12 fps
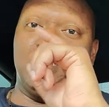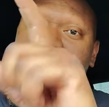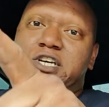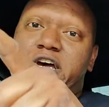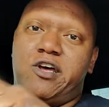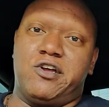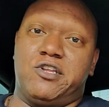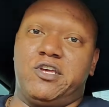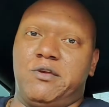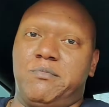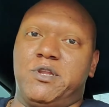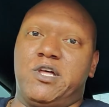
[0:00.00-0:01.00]
shout out to
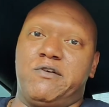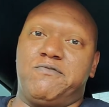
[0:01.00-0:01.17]
him and like